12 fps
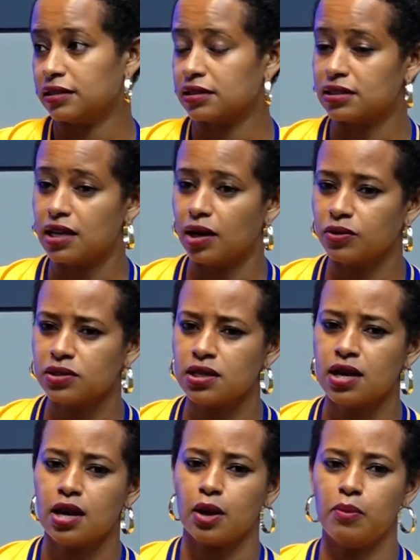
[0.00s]
its downs,
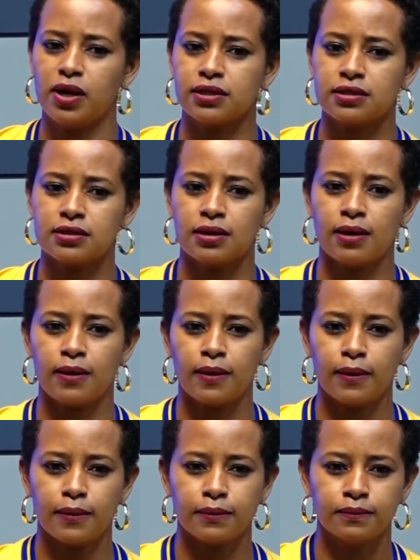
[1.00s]
but
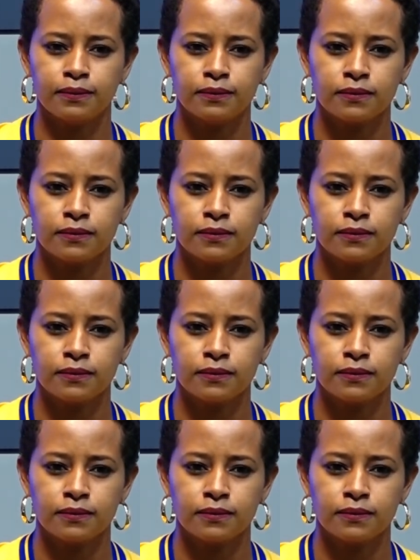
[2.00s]
on